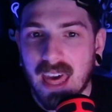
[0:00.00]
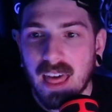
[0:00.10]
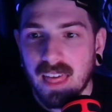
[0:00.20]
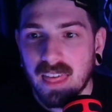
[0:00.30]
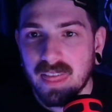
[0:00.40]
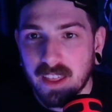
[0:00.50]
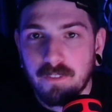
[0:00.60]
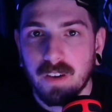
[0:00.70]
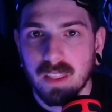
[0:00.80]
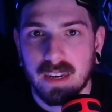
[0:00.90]
the
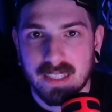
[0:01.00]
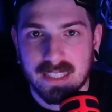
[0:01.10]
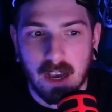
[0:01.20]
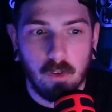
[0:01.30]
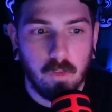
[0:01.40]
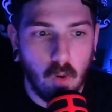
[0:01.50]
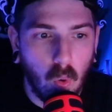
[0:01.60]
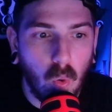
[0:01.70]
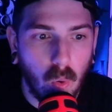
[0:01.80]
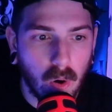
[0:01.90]
villain itself
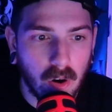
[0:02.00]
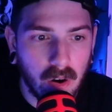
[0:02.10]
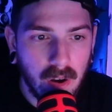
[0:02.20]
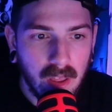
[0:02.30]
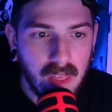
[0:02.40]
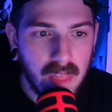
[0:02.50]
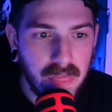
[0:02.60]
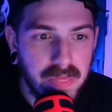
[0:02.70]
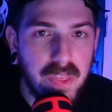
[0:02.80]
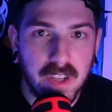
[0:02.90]
or
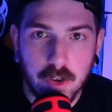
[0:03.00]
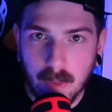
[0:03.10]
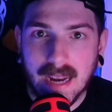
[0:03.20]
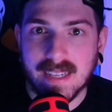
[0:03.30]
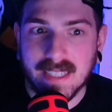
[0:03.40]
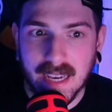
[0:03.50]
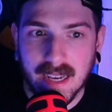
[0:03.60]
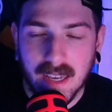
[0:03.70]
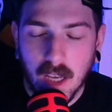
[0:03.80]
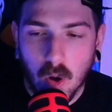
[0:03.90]
the directing
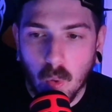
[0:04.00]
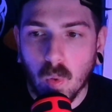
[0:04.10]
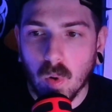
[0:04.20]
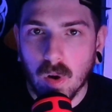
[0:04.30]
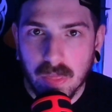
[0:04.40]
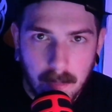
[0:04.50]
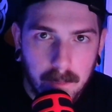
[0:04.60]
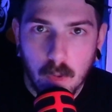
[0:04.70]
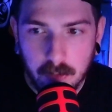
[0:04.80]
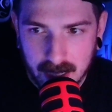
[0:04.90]
or the
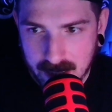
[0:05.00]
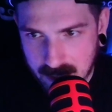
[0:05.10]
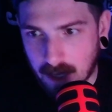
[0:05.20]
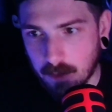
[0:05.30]
movie itself.